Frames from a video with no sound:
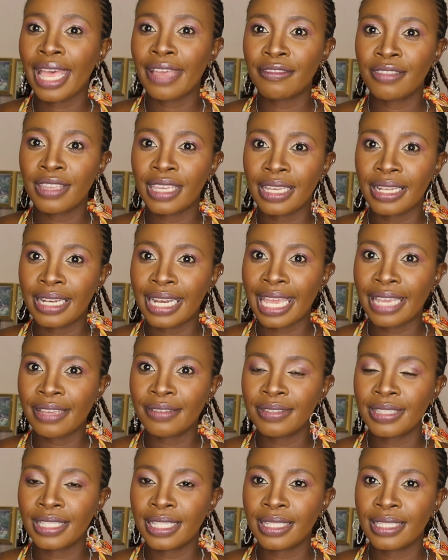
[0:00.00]
have their
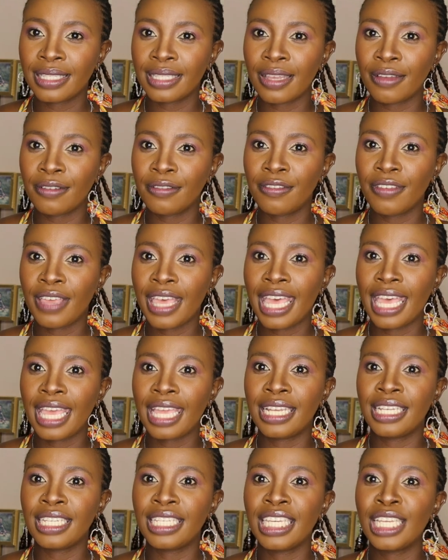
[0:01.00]
lives and stuff,
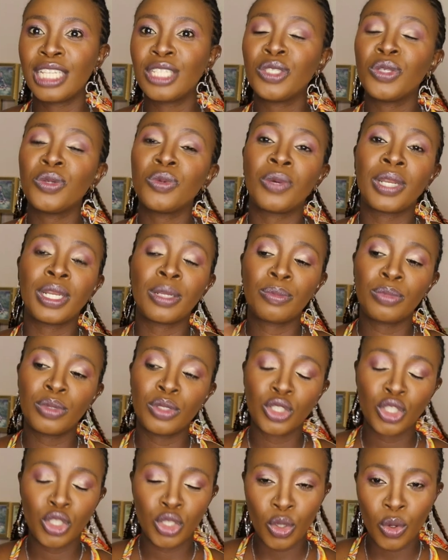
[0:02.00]
and yet you want to
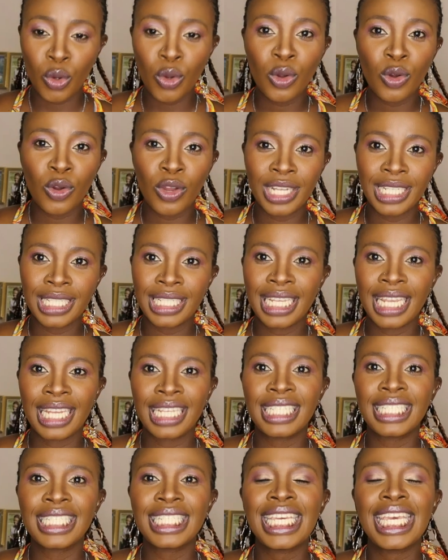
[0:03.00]
put your
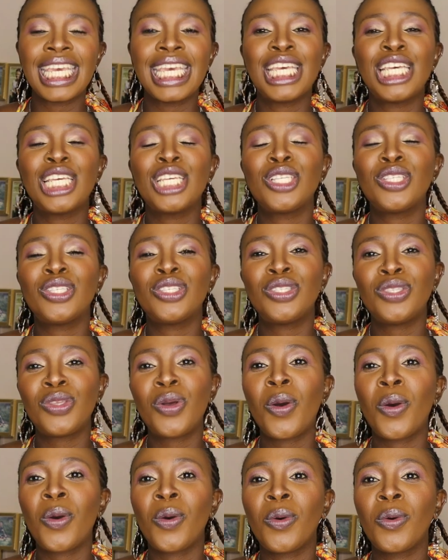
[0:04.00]
content.
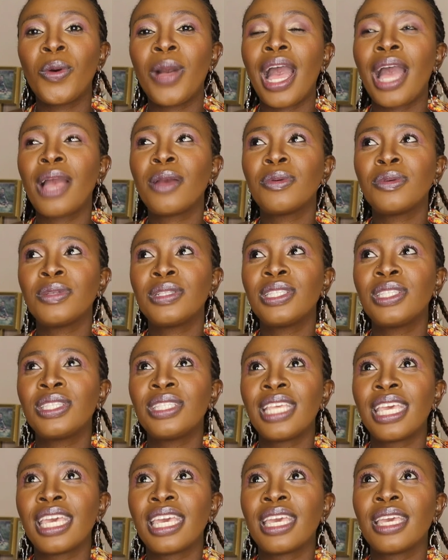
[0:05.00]
So I would
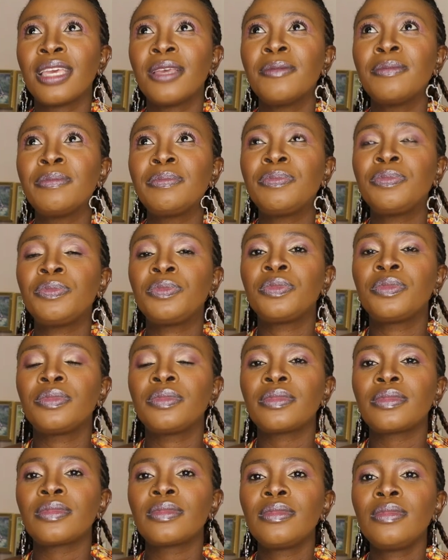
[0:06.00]
say
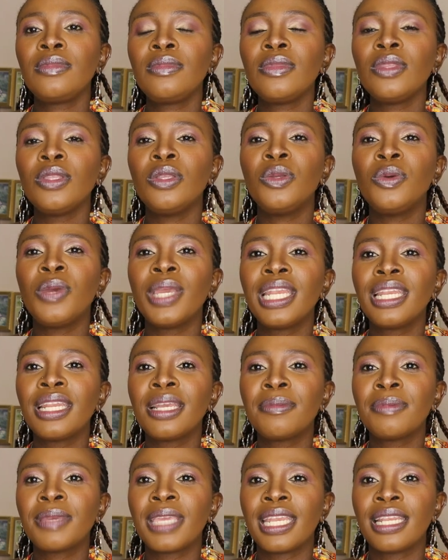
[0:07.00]
you end
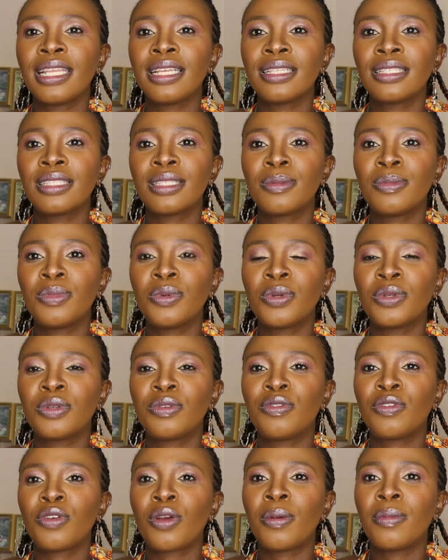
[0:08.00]
up getting support
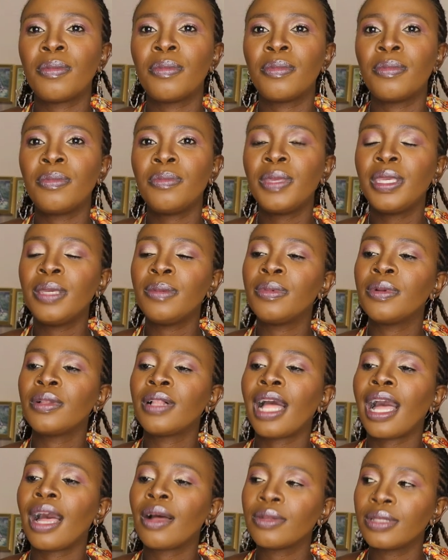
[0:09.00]
from
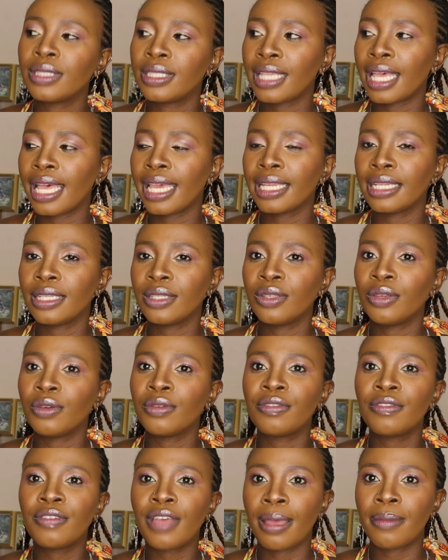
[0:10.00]
people outside
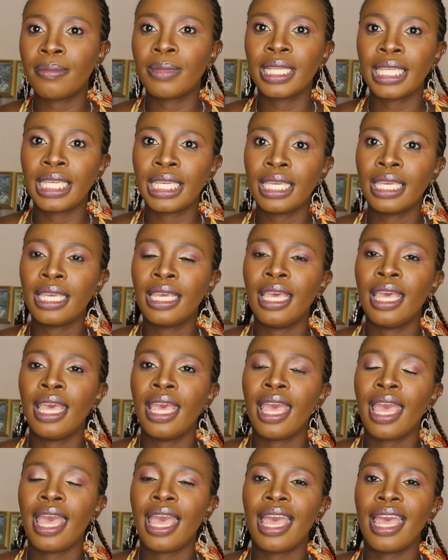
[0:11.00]
your family,
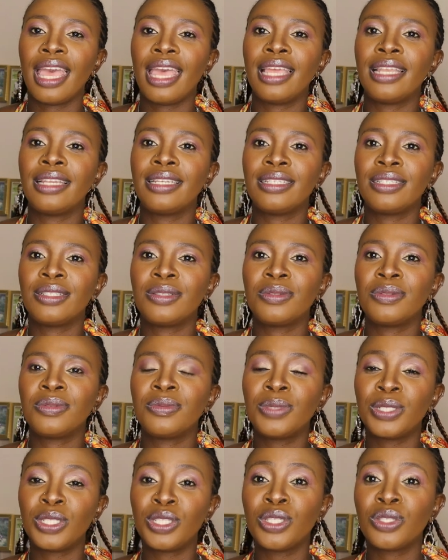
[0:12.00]
and
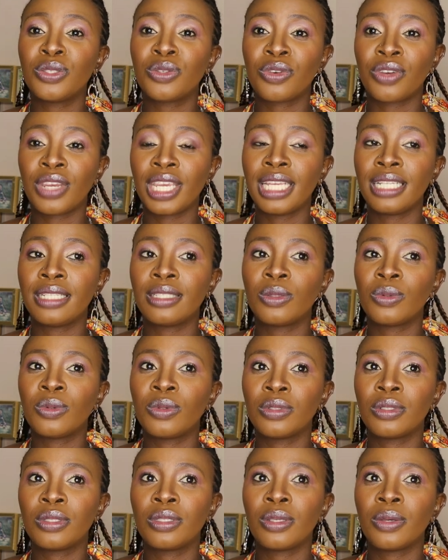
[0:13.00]
which is great
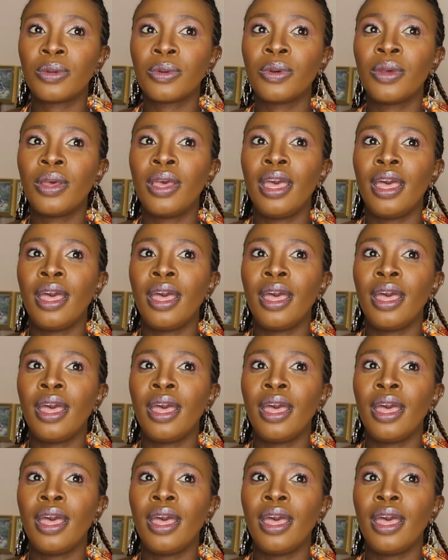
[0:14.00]
also,